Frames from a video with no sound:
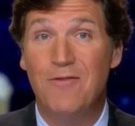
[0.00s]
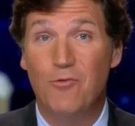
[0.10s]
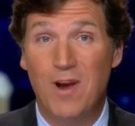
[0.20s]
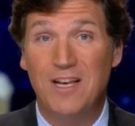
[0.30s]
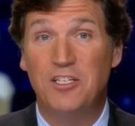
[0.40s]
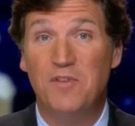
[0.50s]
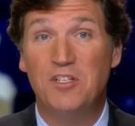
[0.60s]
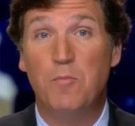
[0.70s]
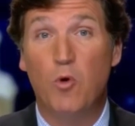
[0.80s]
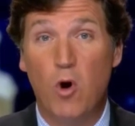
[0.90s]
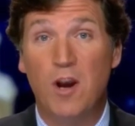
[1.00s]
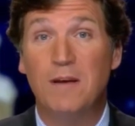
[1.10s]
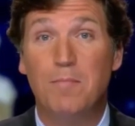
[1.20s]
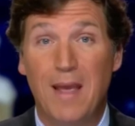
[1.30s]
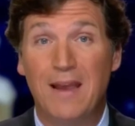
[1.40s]
and the rest of his
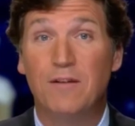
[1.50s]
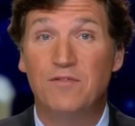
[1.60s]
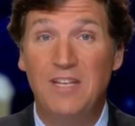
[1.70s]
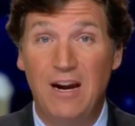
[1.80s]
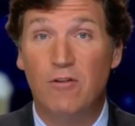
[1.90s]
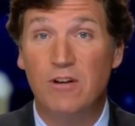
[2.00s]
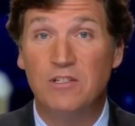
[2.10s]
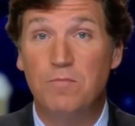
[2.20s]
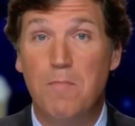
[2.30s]
marauding band of terrorists,